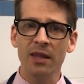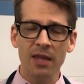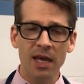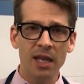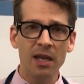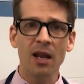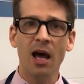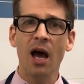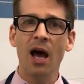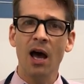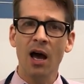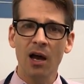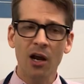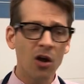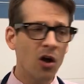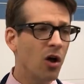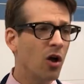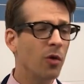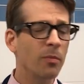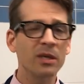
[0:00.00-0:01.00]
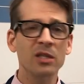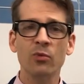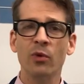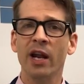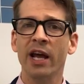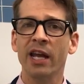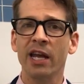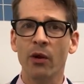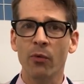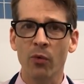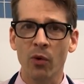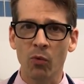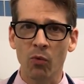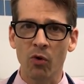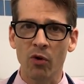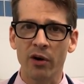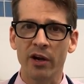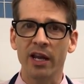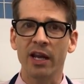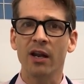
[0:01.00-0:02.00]
And then calm is when I get
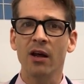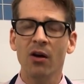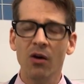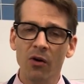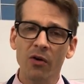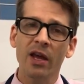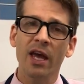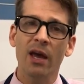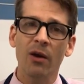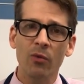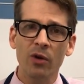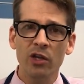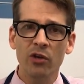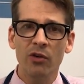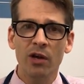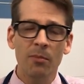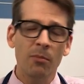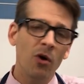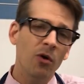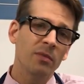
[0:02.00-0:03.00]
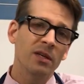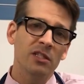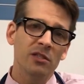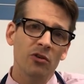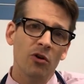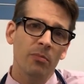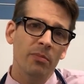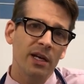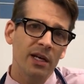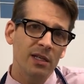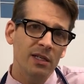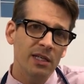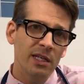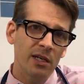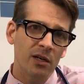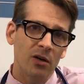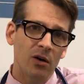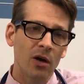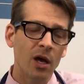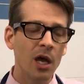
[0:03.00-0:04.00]
rewarded. Okay, when you come home, it's no big
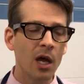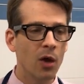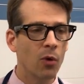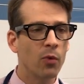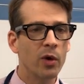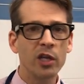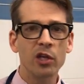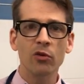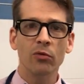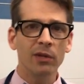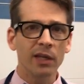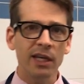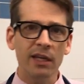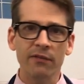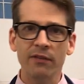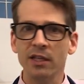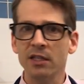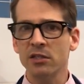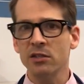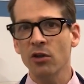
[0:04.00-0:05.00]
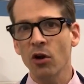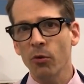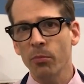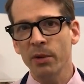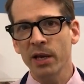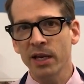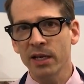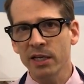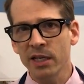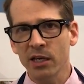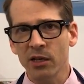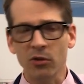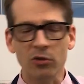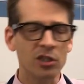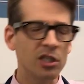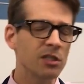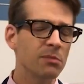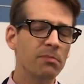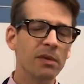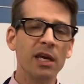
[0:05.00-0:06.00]
deal. When you leave, it's no big deal.
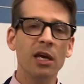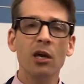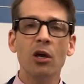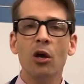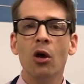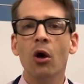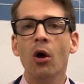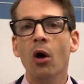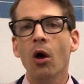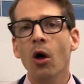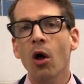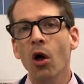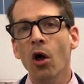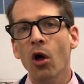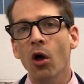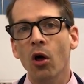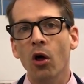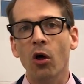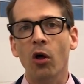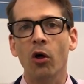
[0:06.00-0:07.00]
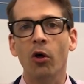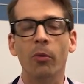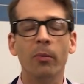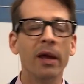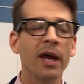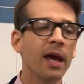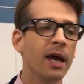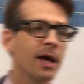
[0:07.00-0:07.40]
Just be calm.